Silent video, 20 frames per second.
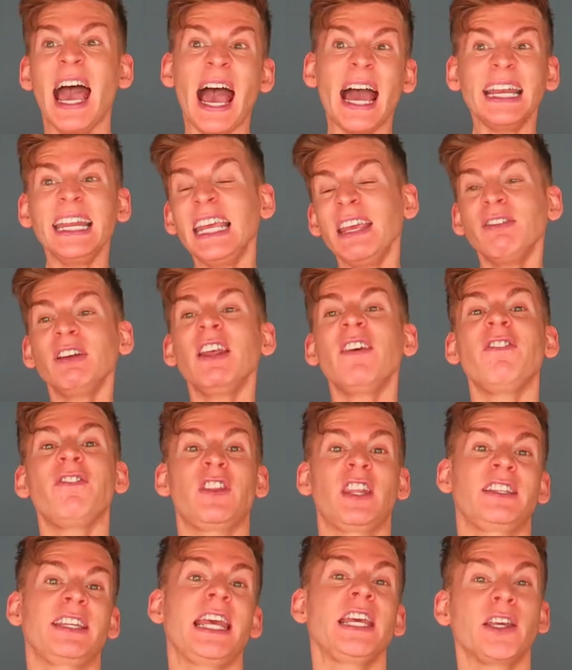And even
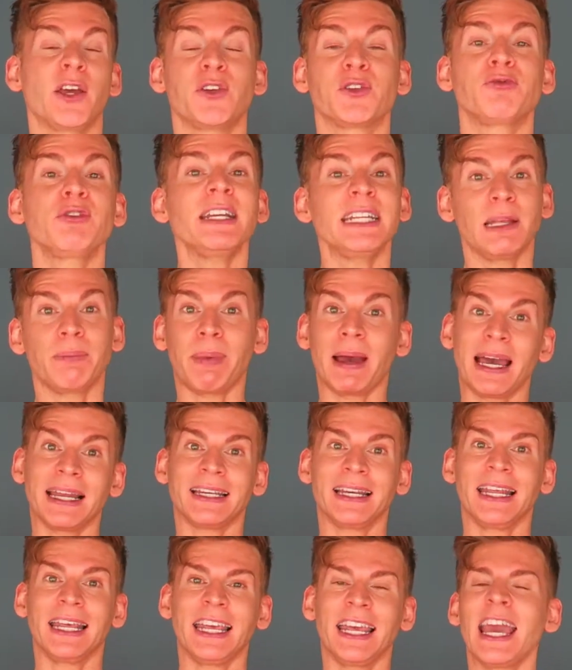if the date goes really
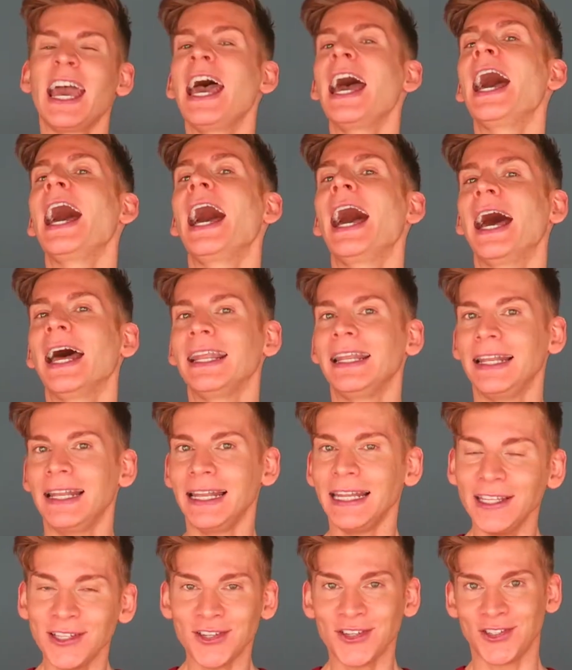badly, at
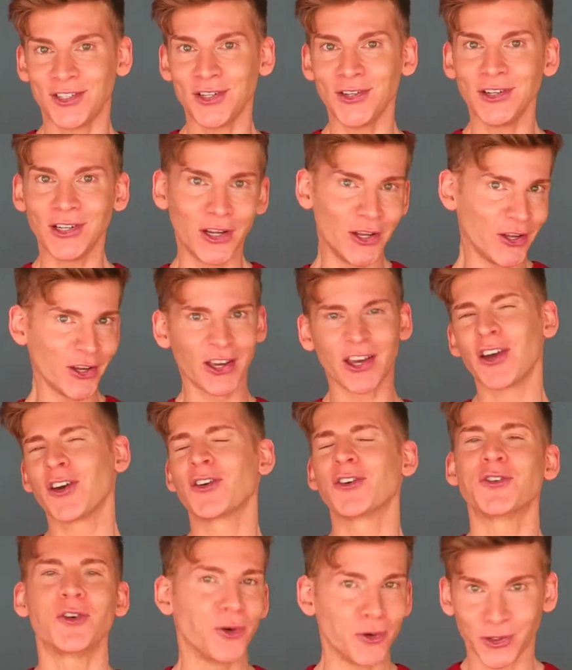least you look
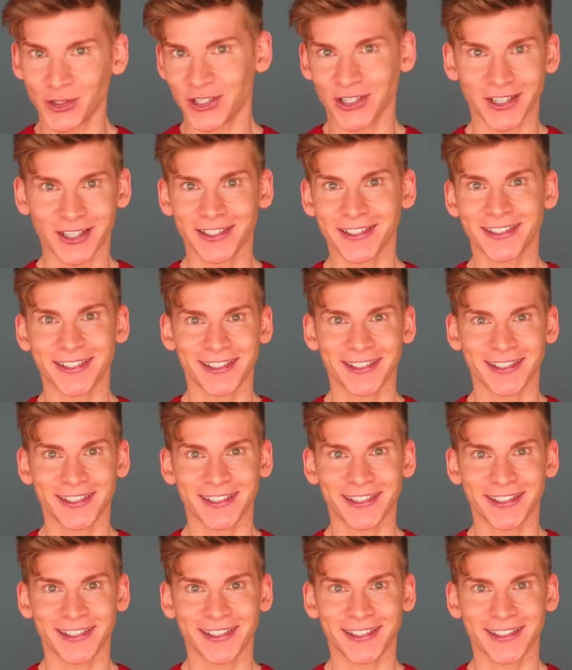gorgeous.